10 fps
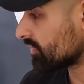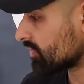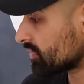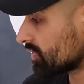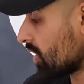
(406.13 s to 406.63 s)

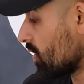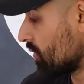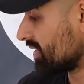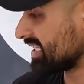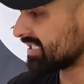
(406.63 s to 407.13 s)

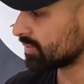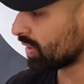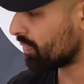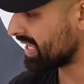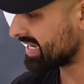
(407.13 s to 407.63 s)
So this is
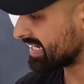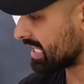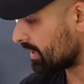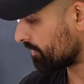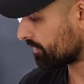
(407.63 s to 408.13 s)
where we ended
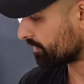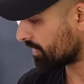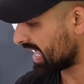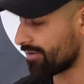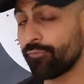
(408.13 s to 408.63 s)
up
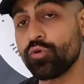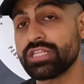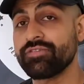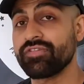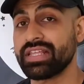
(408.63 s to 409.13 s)
at
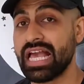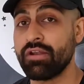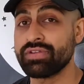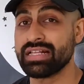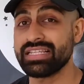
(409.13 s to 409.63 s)
1450
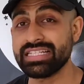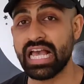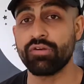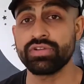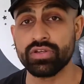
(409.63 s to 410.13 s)
calories. Now these
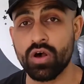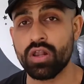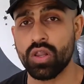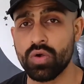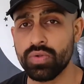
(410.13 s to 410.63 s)
calories
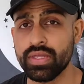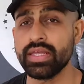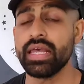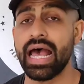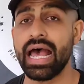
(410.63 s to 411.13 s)
are low,
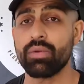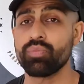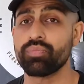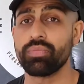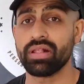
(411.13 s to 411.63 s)

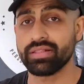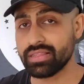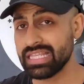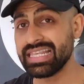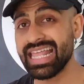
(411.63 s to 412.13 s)
and
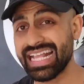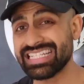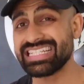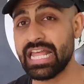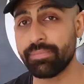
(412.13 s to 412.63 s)
the
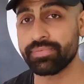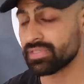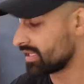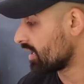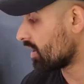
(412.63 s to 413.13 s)
next steps
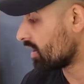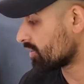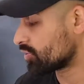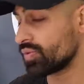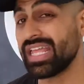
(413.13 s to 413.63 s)
are
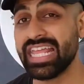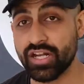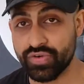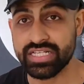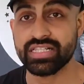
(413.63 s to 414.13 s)
to
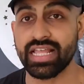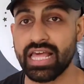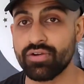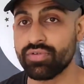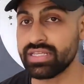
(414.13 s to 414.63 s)
increase the
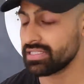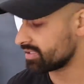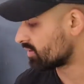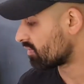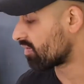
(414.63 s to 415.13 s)

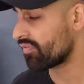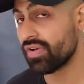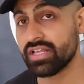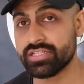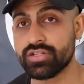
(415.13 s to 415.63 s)
calories, to
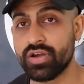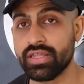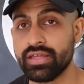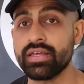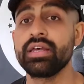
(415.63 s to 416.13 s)
reverse
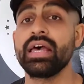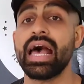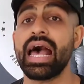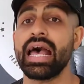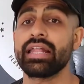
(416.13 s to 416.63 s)
diet,
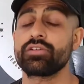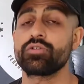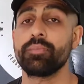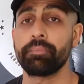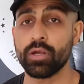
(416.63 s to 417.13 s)
and
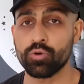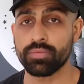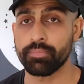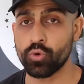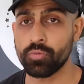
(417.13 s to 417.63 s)
to
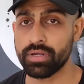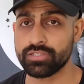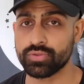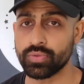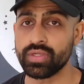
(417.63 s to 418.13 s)
build more
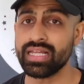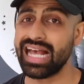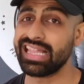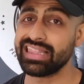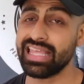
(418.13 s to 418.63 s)
muscle.
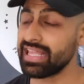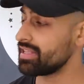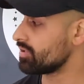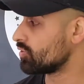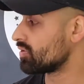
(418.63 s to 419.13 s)
And
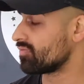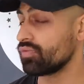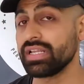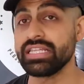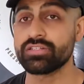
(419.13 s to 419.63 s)
then you can
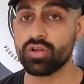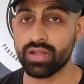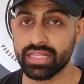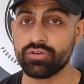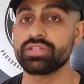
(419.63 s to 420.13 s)
really
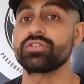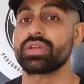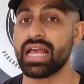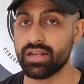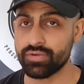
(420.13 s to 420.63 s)
start increasing your
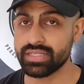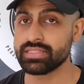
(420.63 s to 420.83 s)
calories.